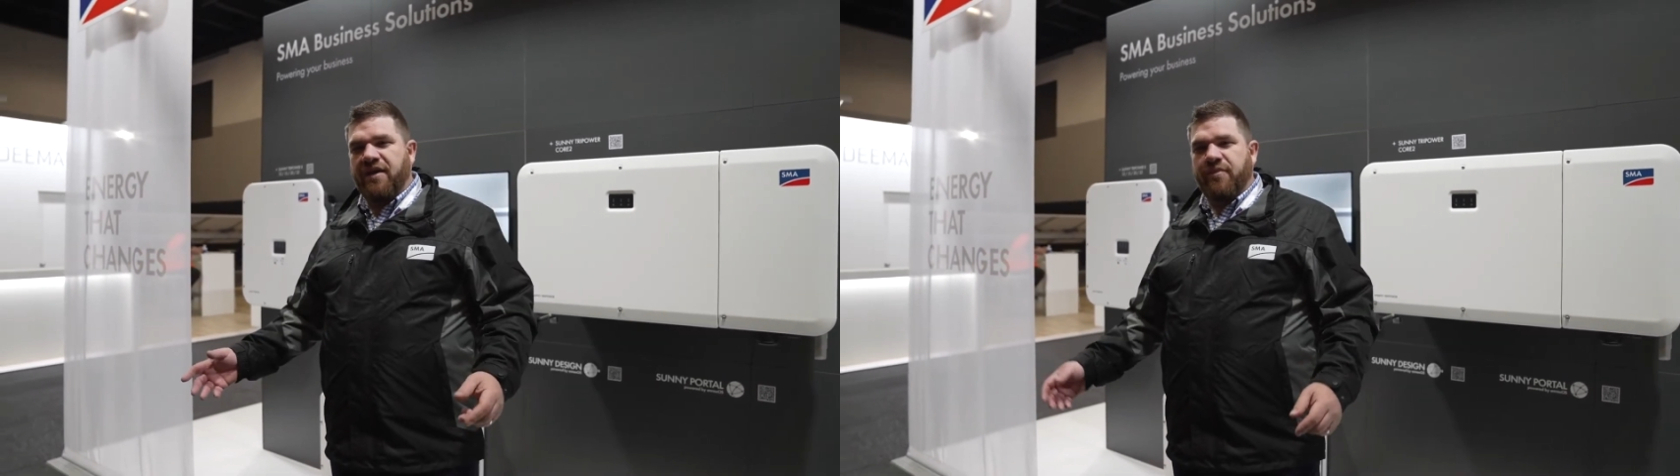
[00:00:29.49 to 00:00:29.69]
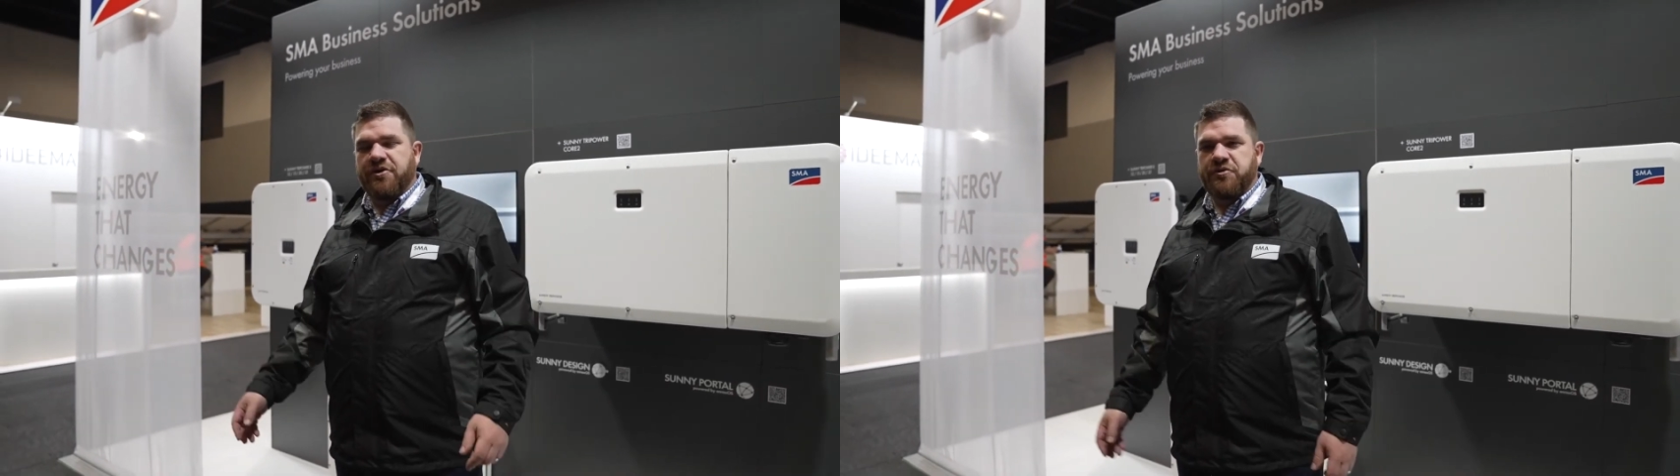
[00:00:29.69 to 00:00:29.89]

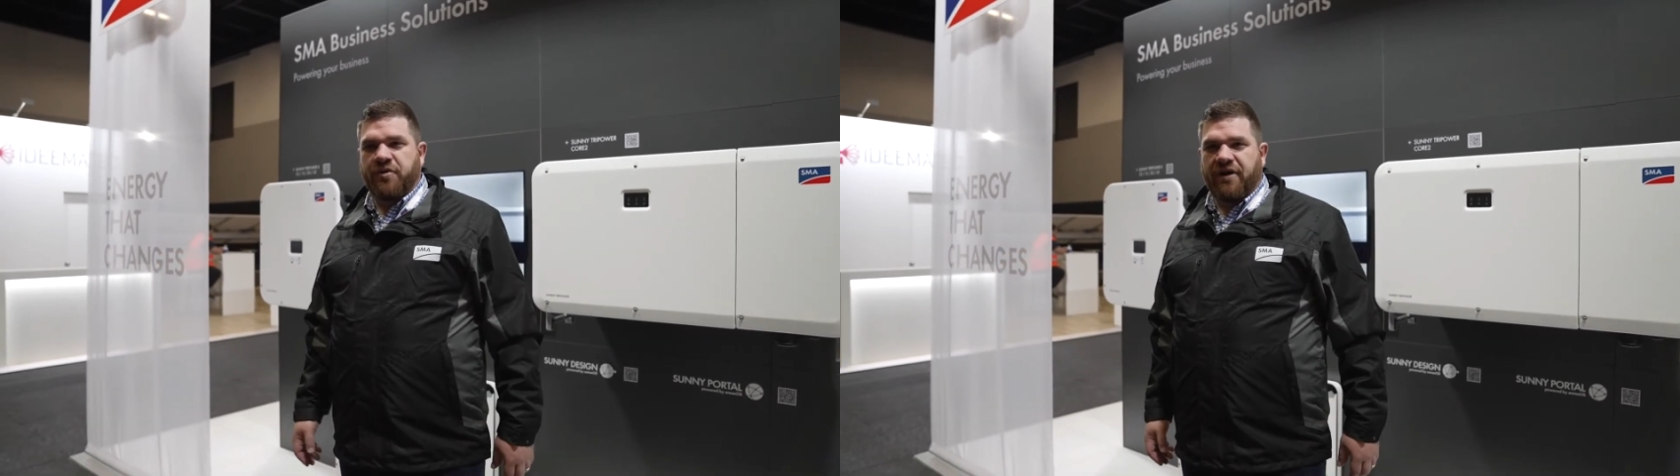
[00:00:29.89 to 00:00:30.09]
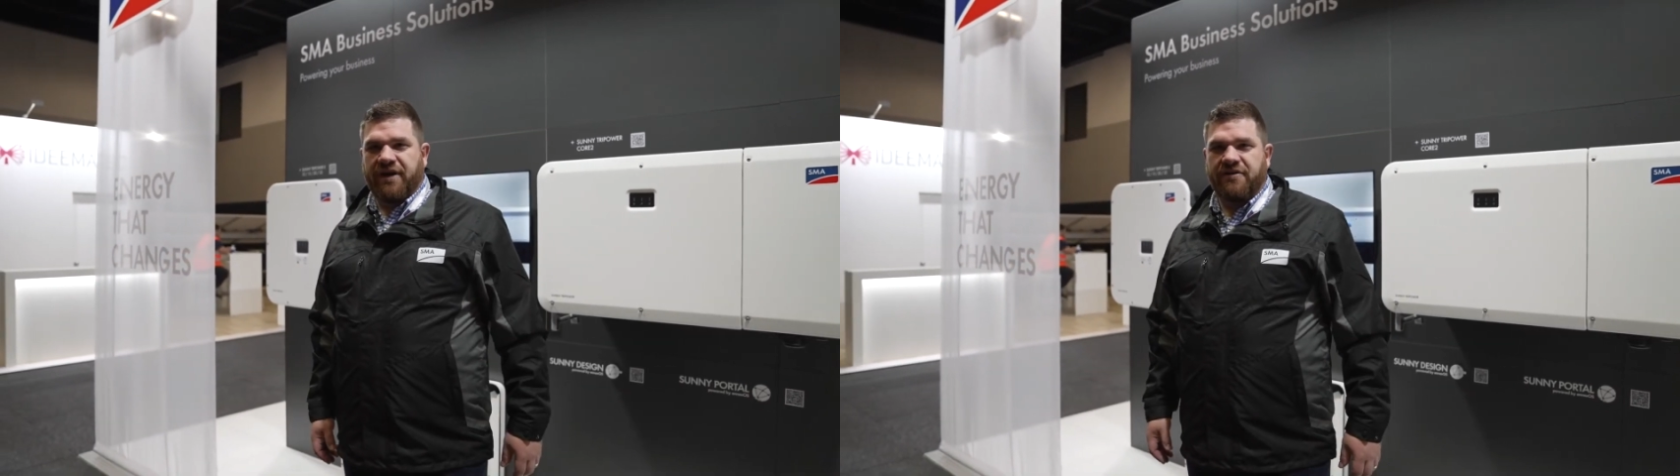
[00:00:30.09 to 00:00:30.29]
commercial
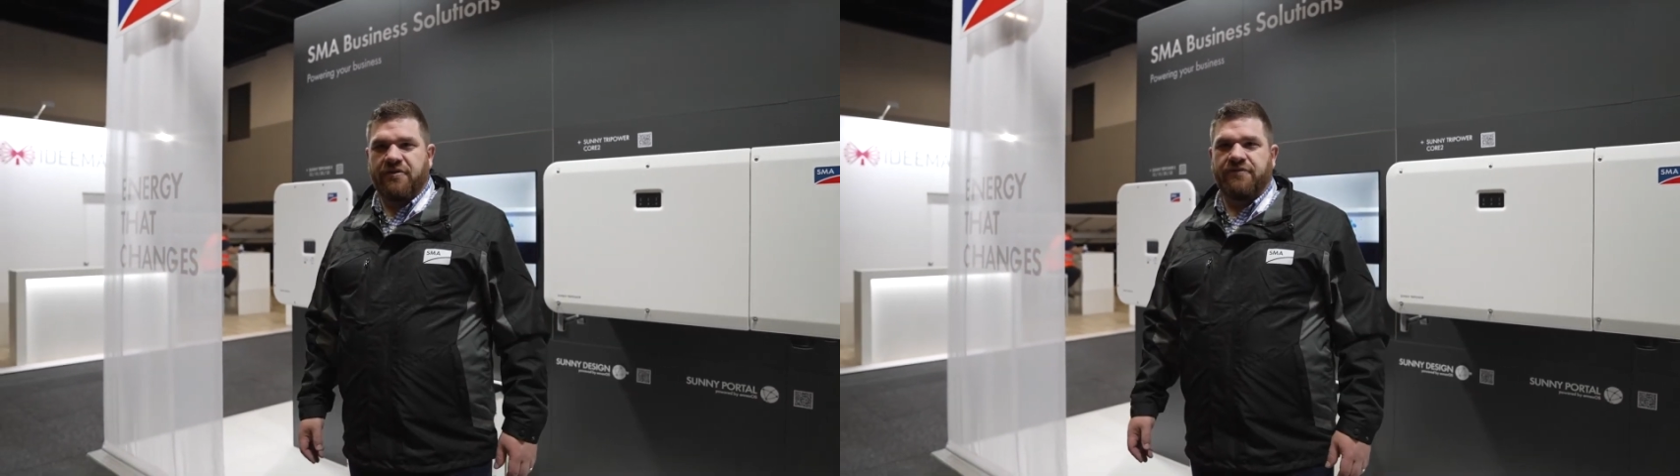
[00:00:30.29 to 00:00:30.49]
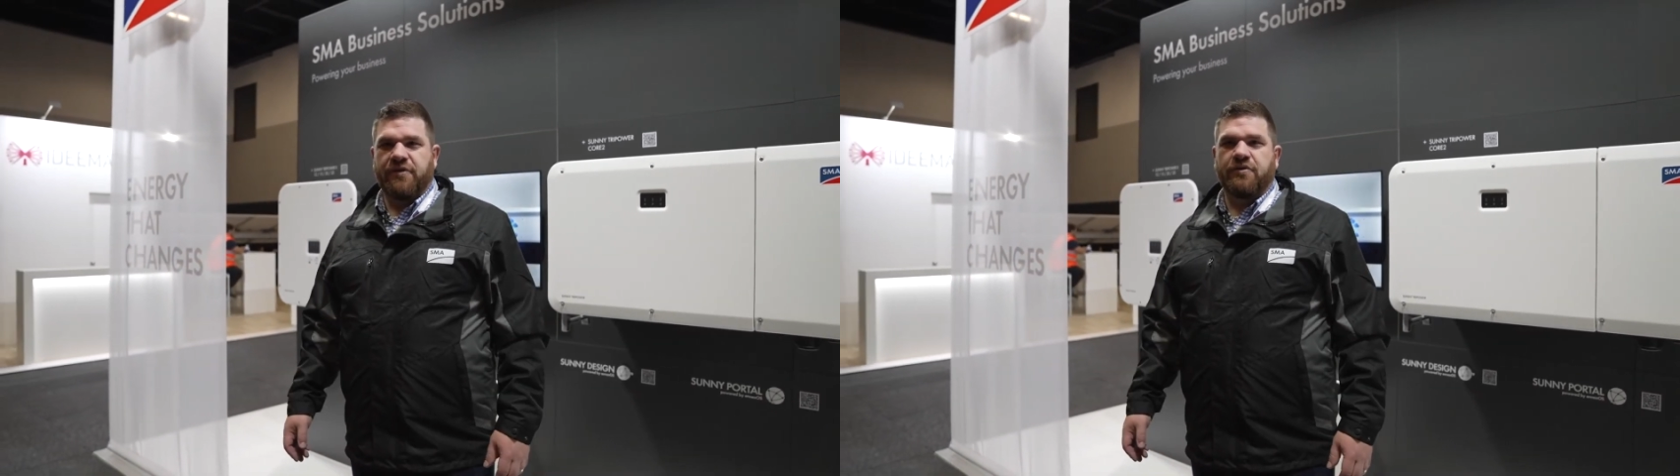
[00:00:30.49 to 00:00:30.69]
product can
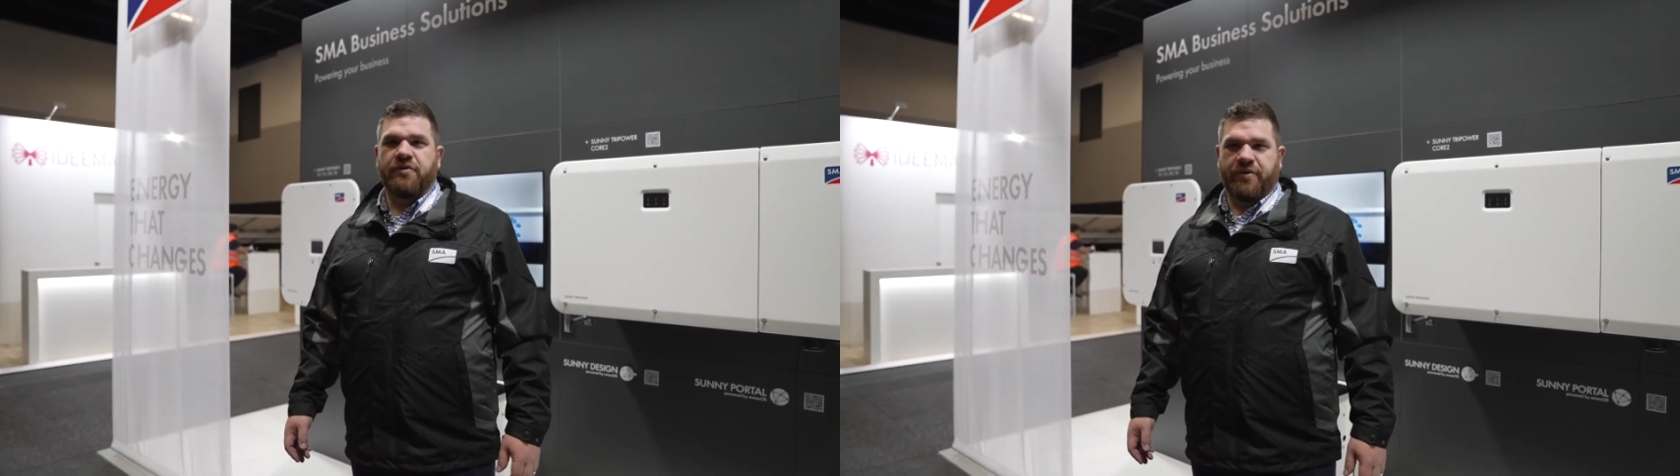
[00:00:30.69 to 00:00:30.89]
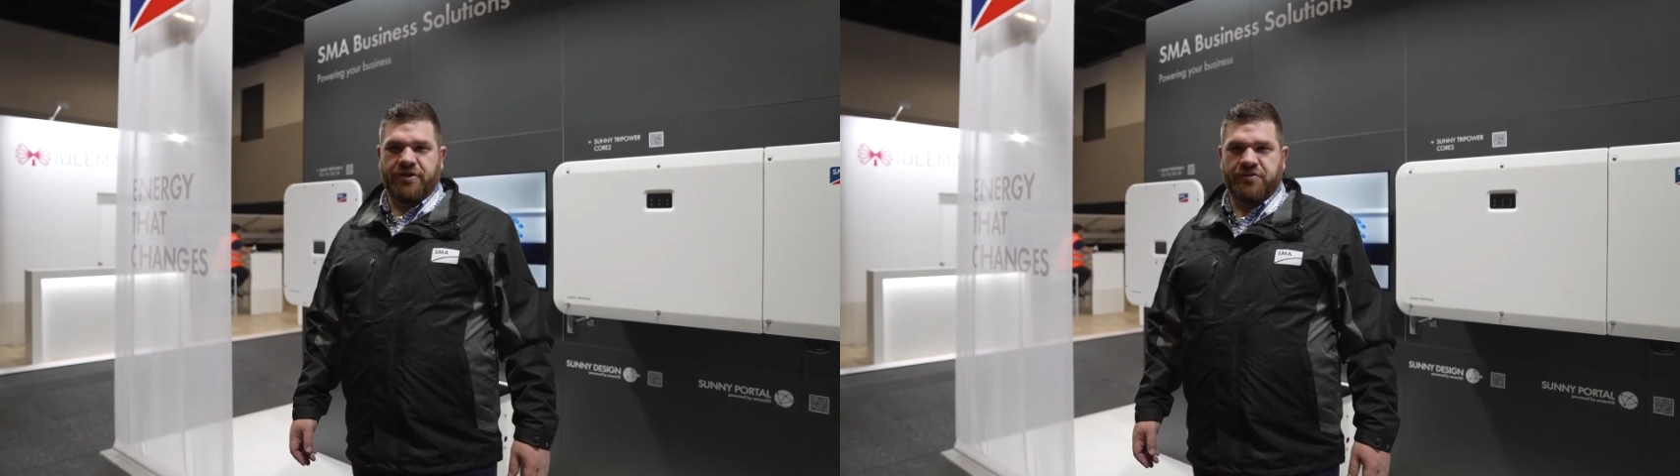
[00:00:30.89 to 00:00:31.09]
do for your
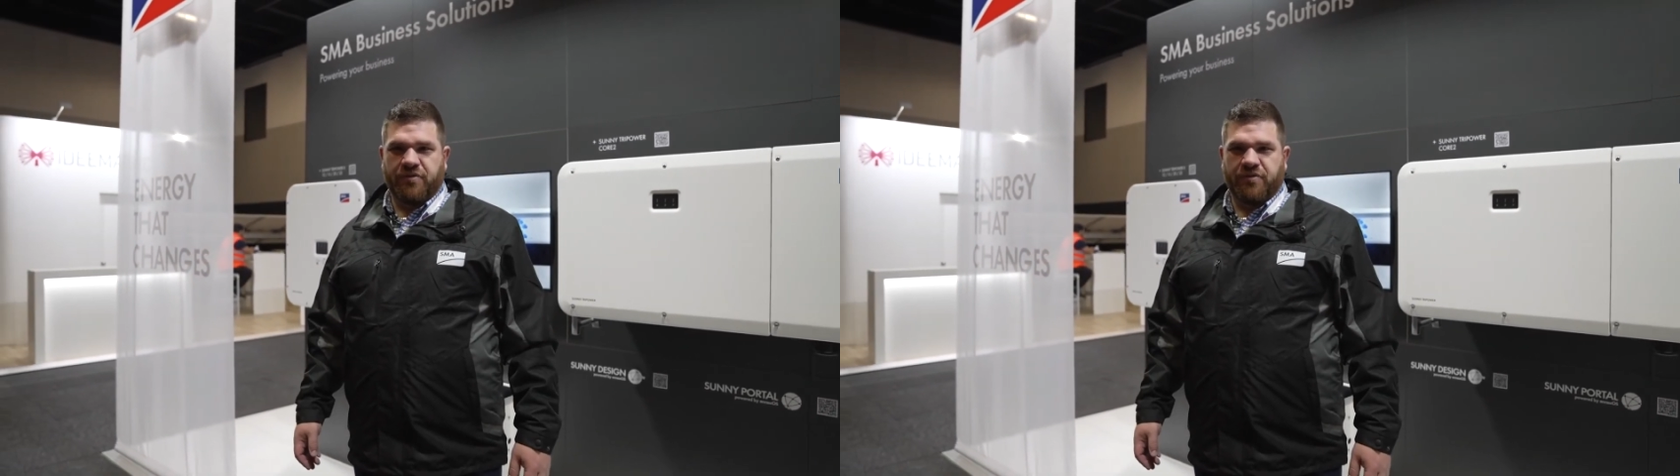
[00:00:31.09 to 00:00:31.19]
commercial